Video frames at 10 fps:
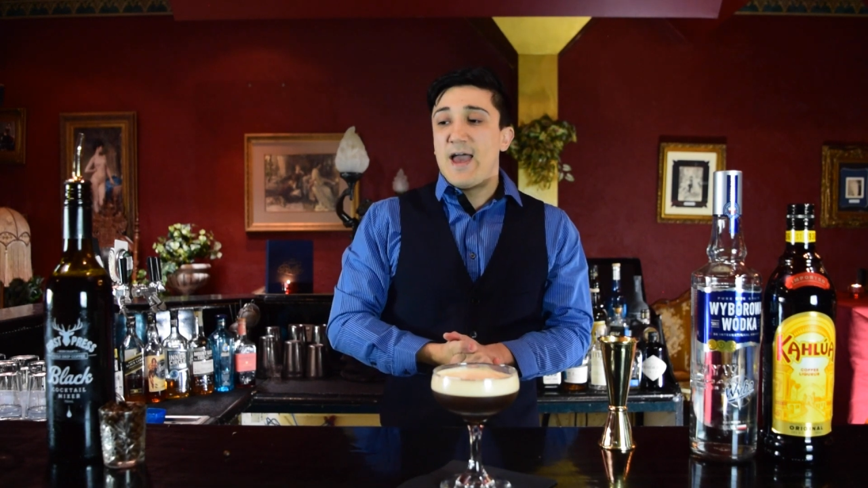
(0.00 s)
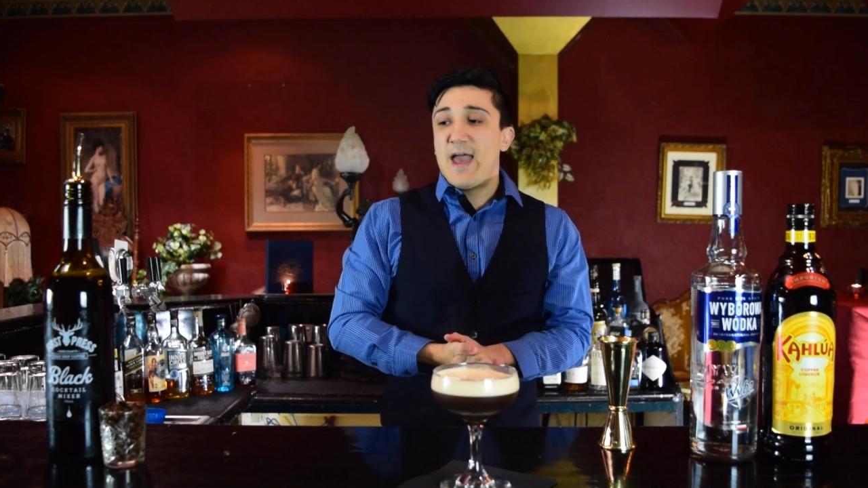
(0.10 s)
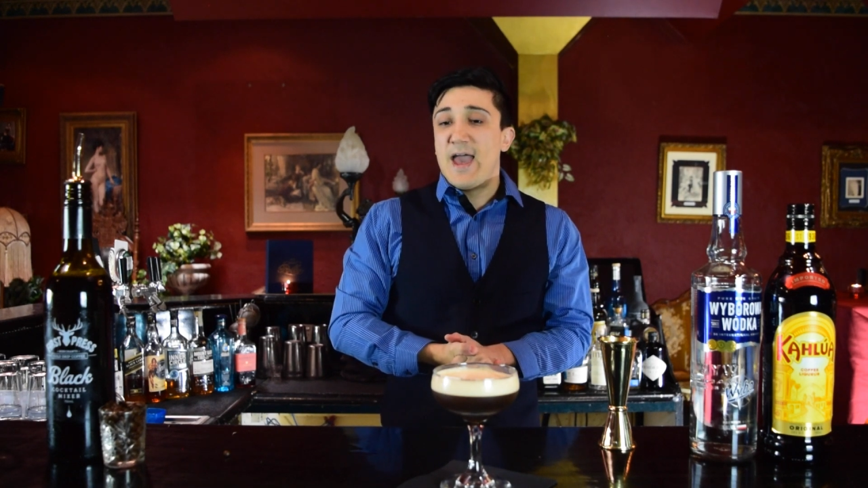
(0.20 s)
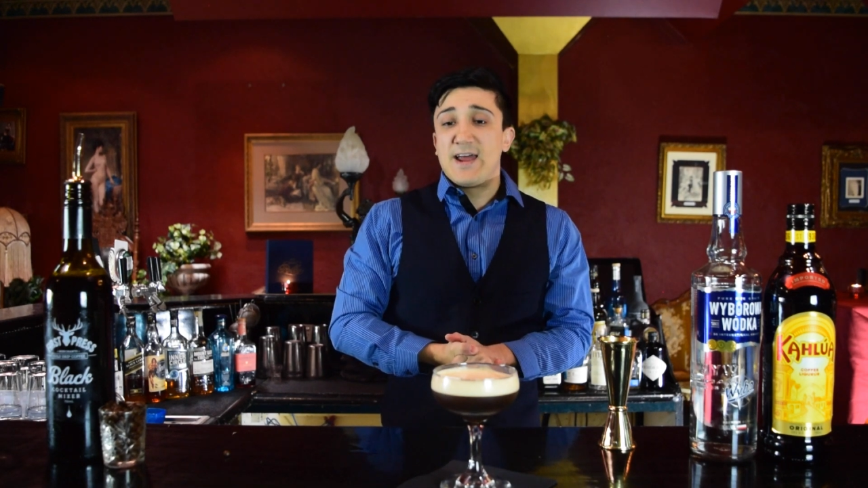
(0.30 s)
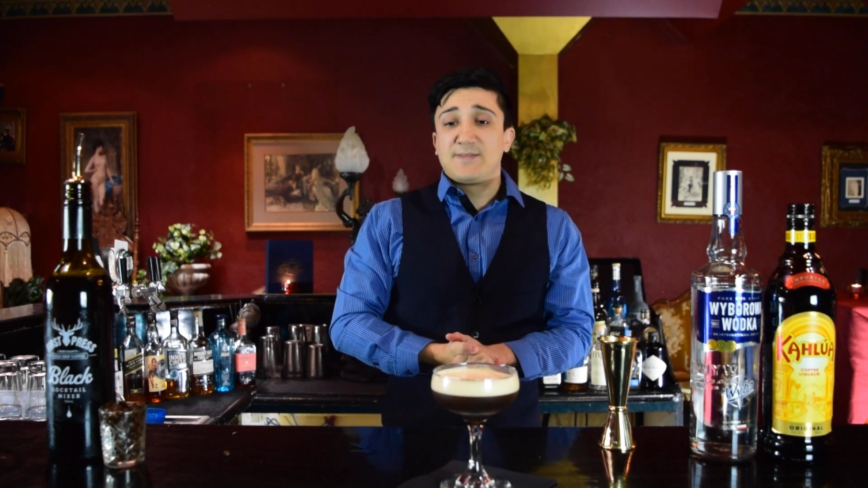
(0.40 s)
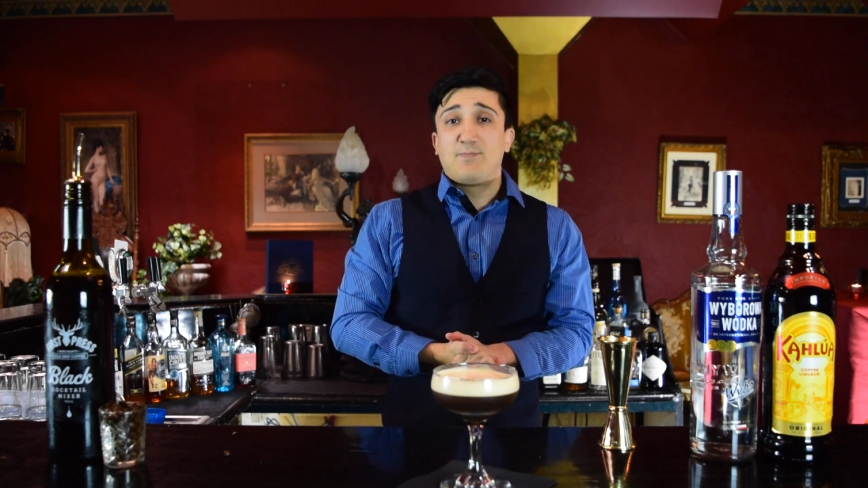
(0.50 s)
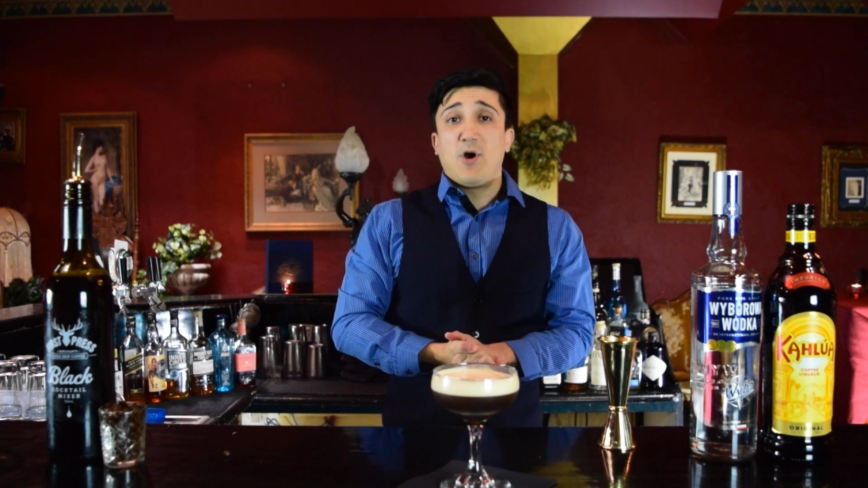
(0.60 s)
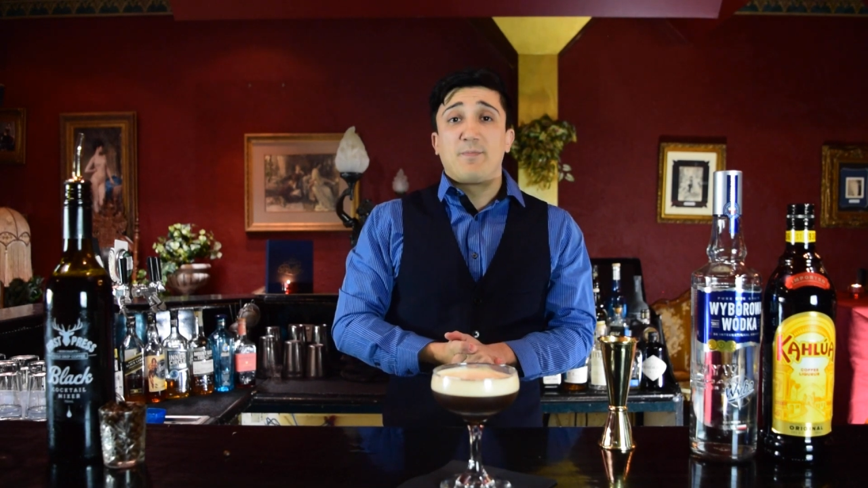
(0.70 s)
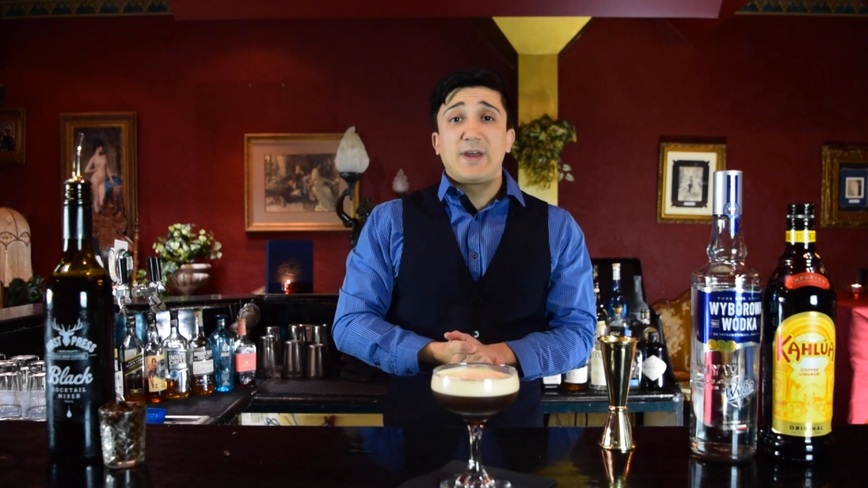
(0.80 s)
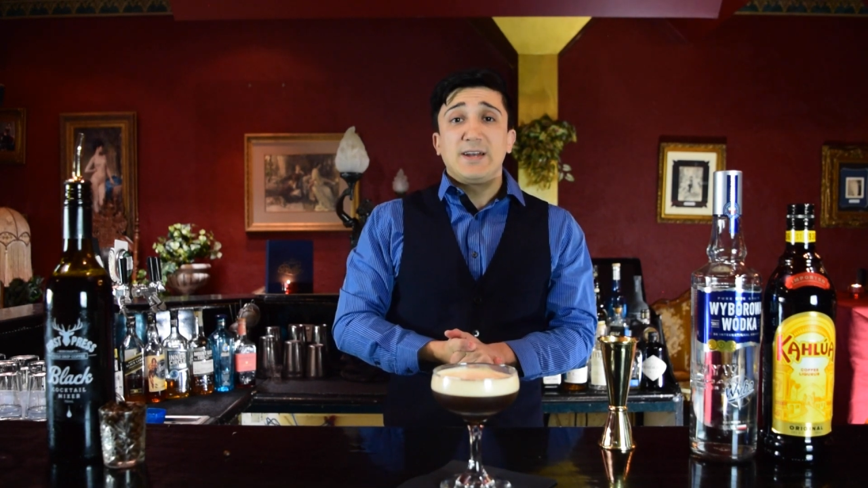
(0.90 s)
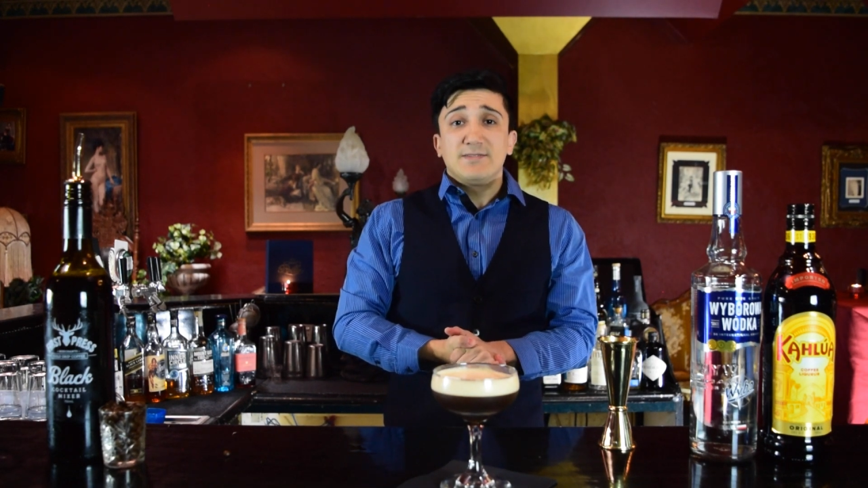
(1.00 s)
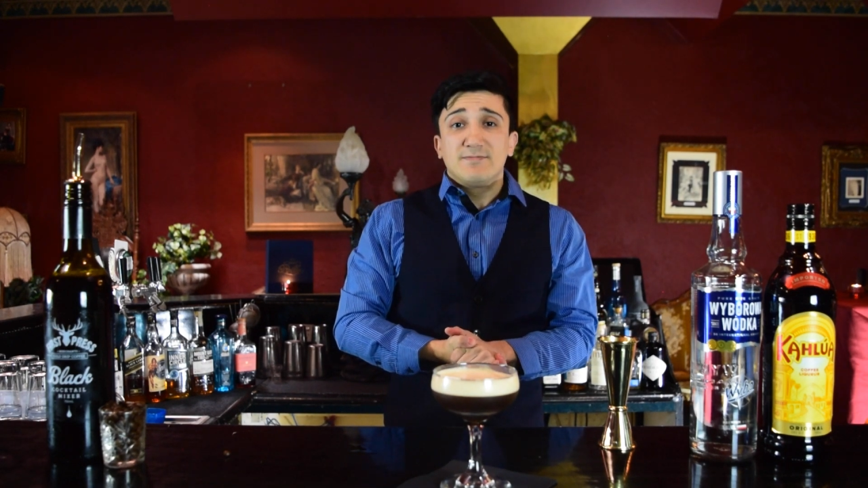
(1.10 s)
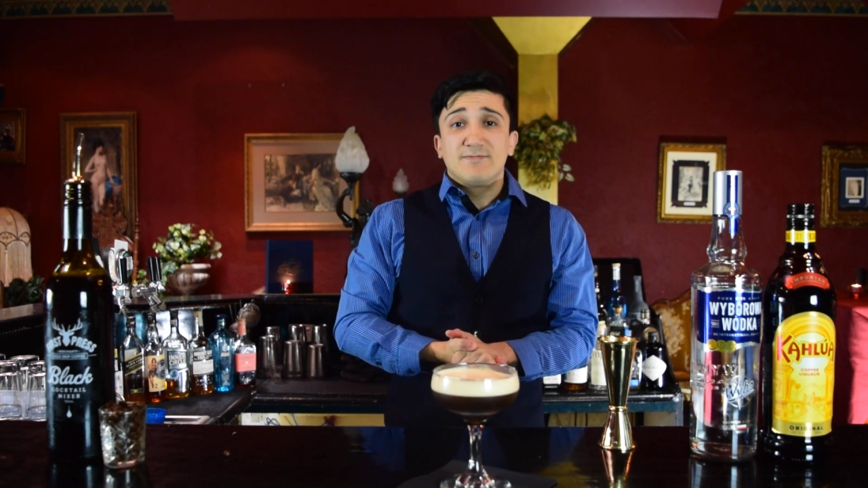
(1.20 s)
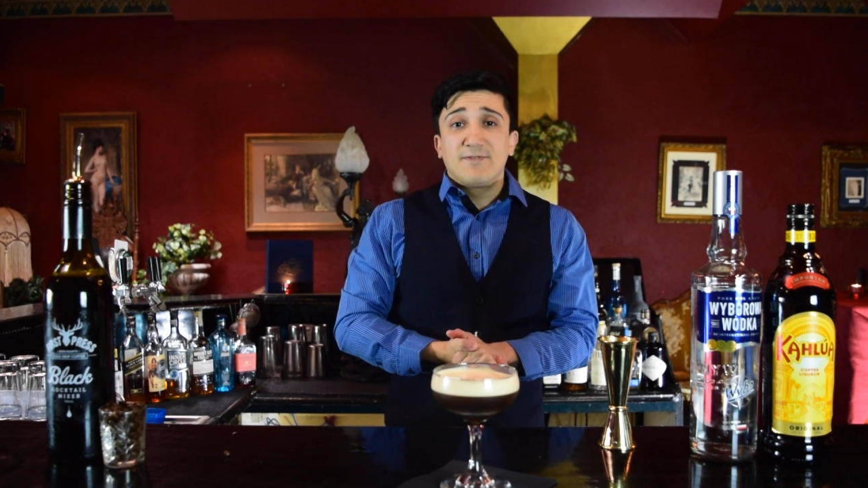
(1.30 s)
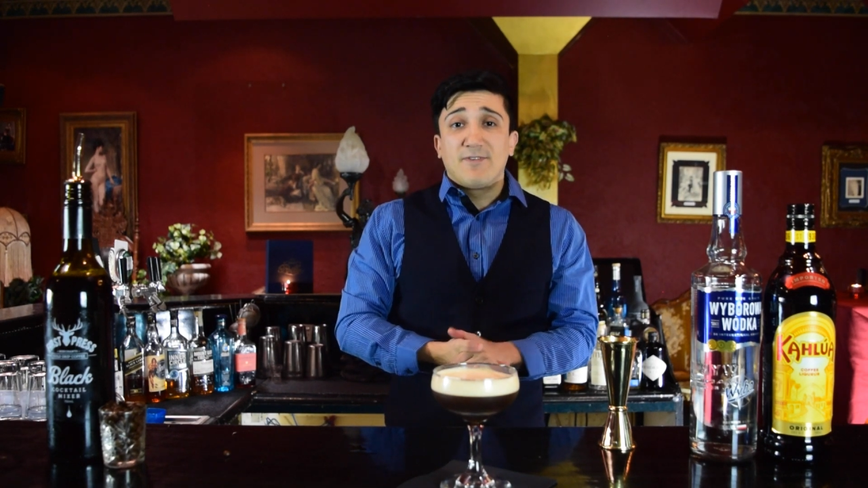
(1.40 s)
and pop in
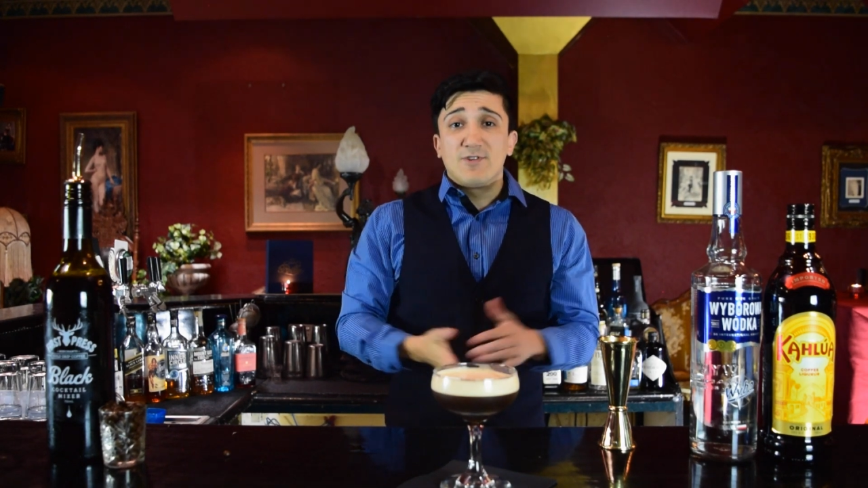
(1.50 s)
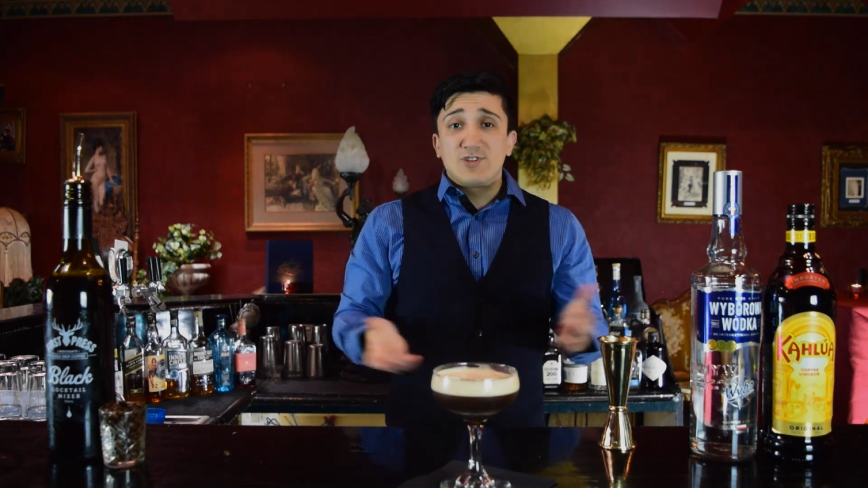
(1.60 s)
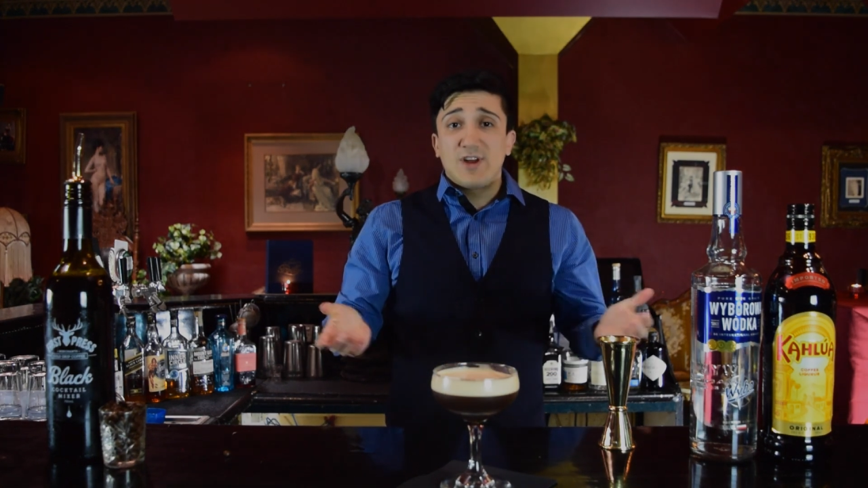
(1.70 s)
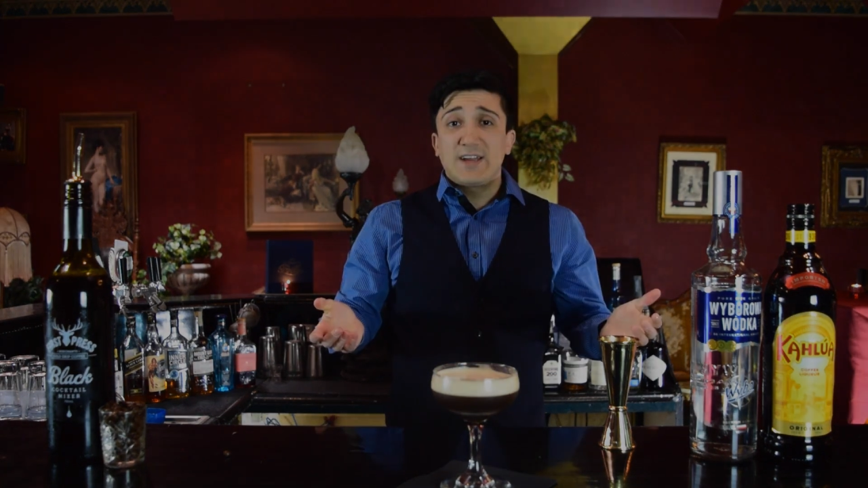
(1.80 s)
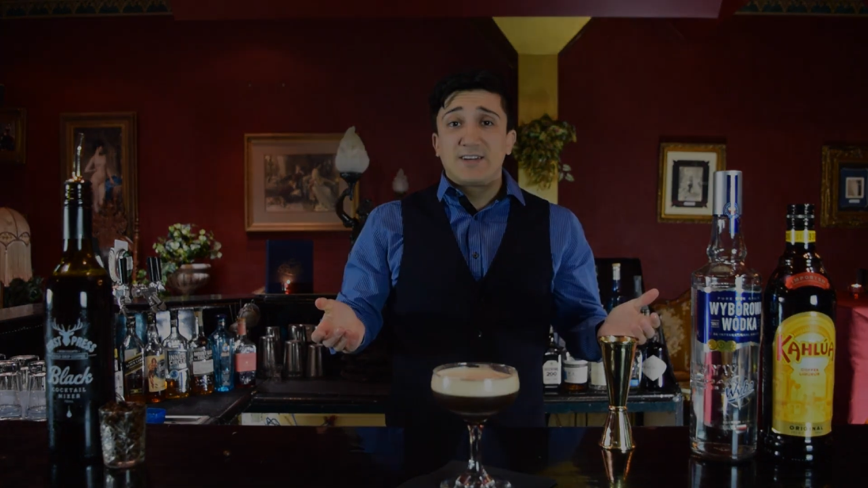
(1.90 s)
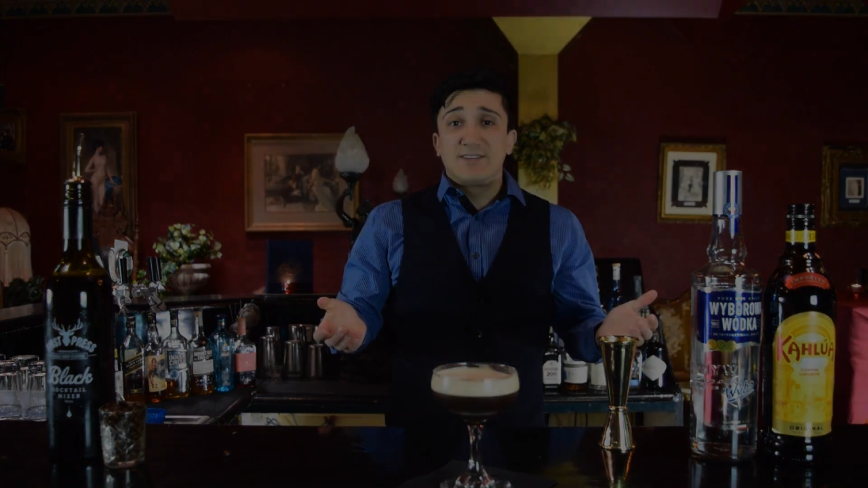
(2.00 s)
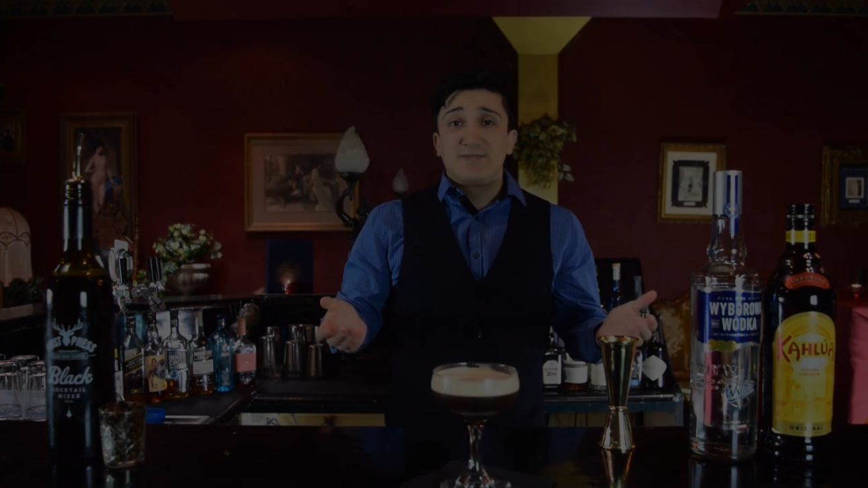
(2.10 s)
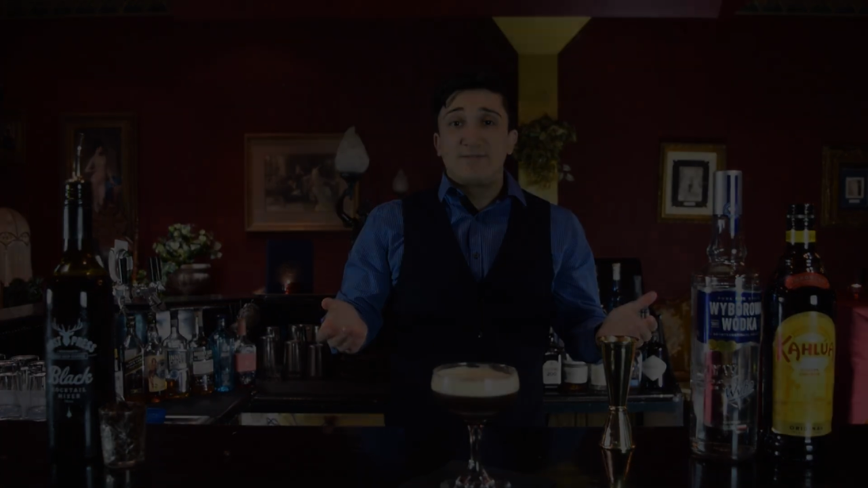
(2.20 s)
for a drink.